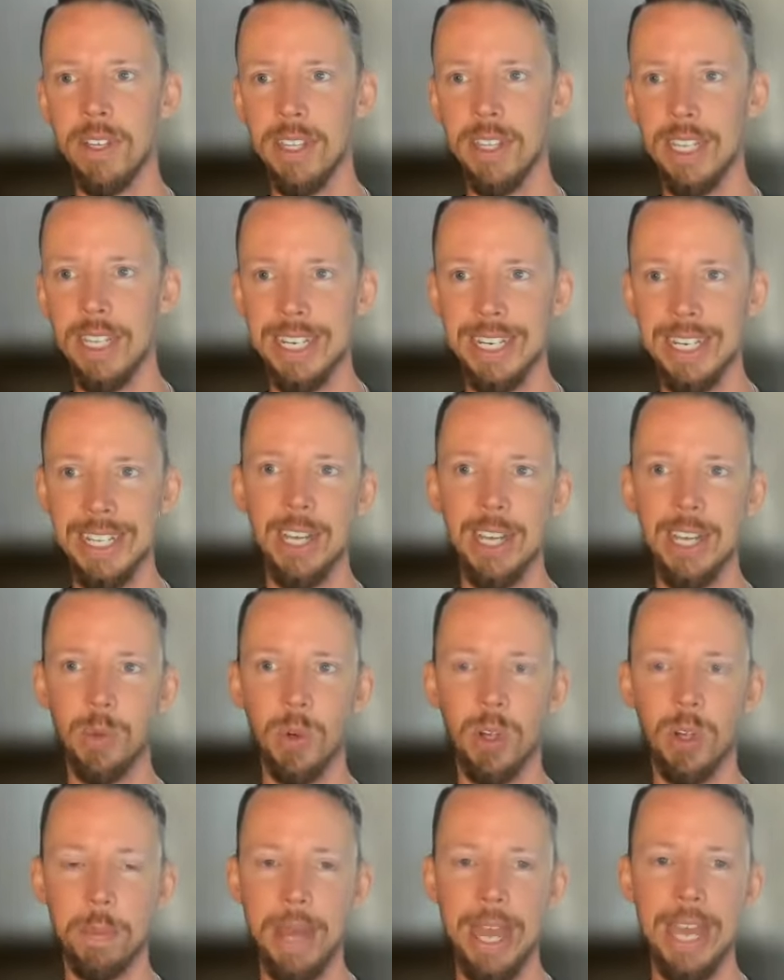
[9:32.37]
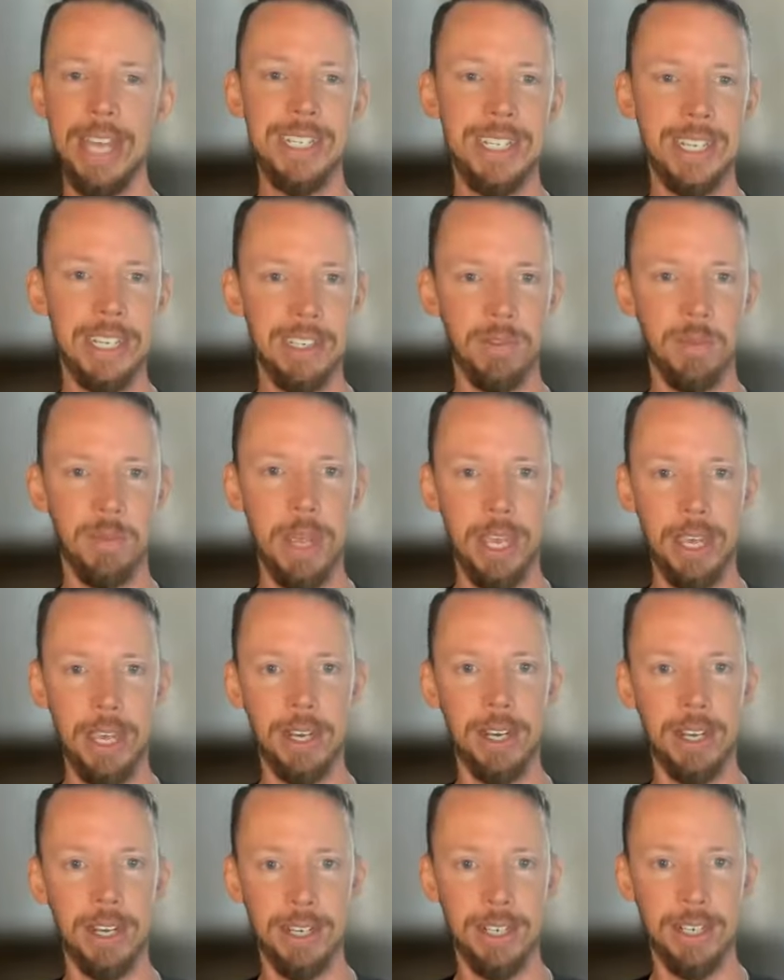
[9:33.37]
the intellectual capacities of
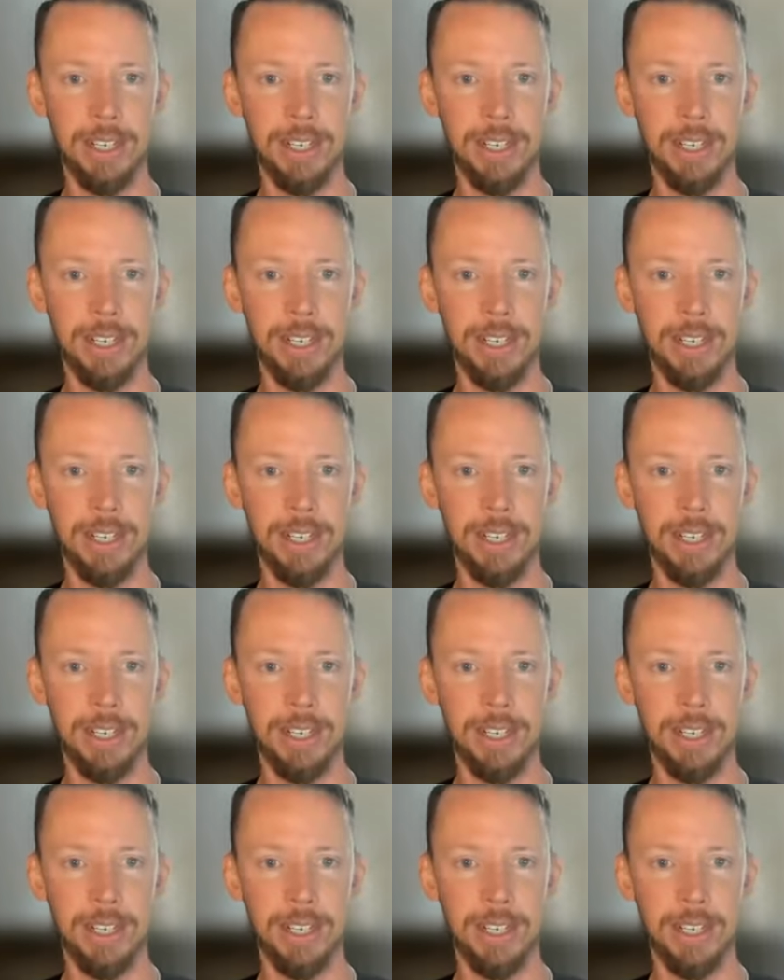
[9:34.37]
man?